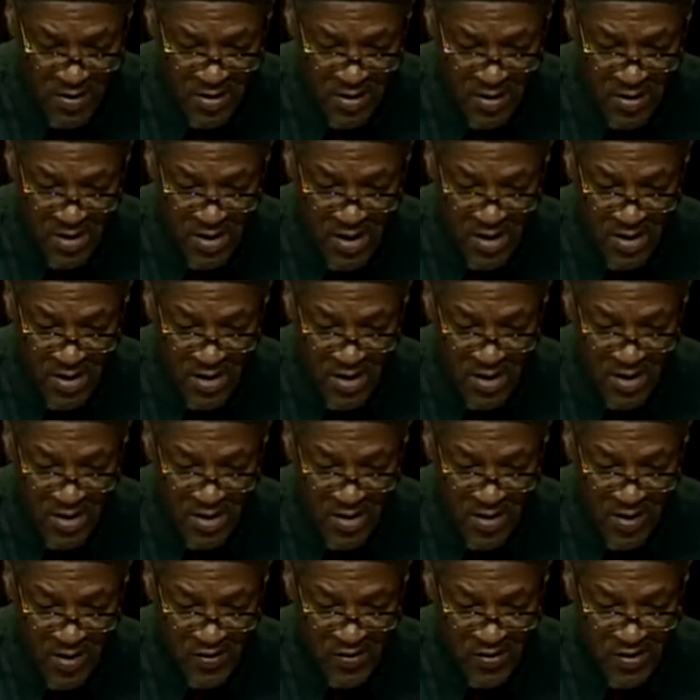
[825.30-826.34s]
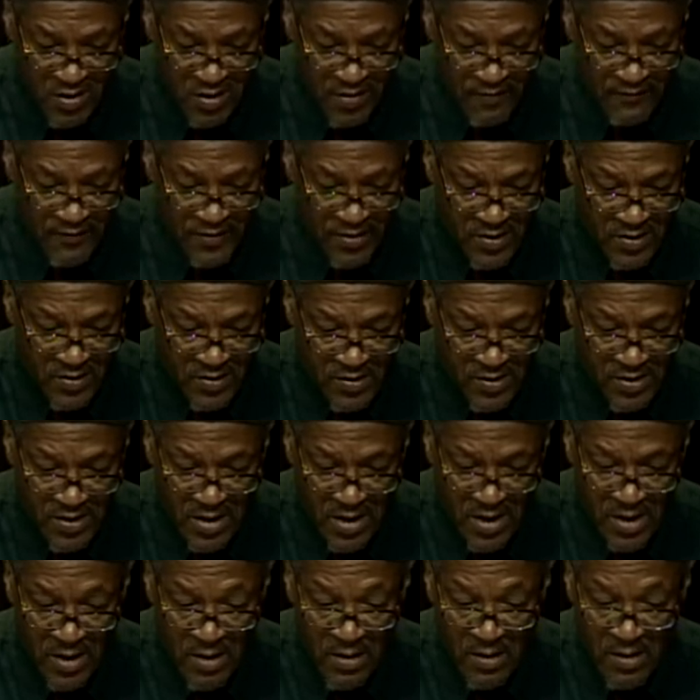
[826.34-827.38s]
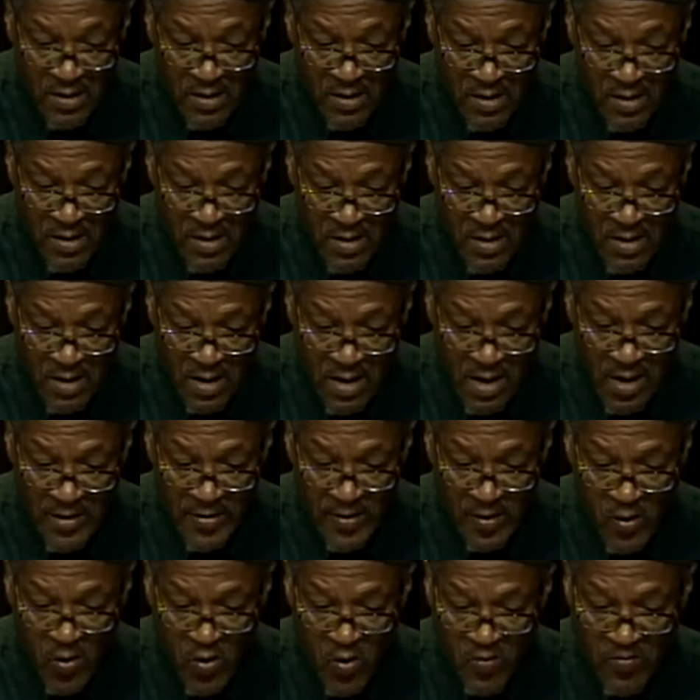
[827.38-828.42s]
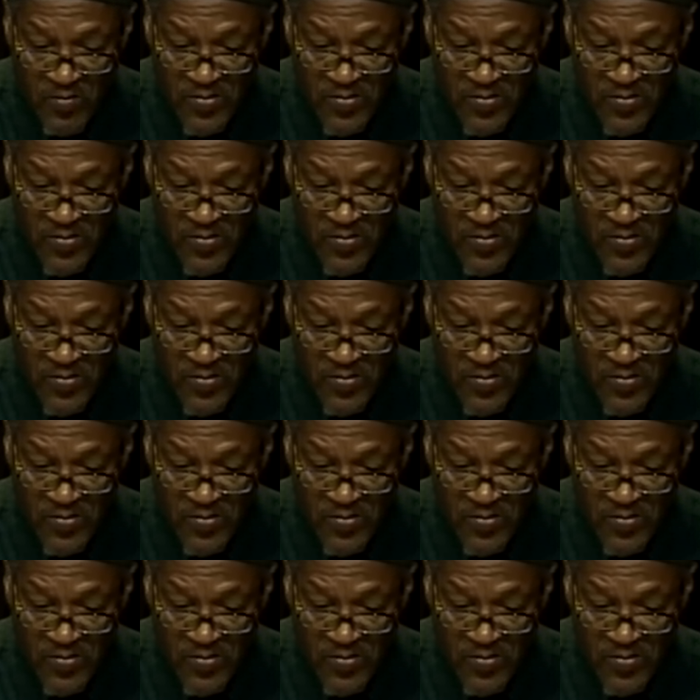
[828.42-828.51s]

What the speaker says: the details of this article,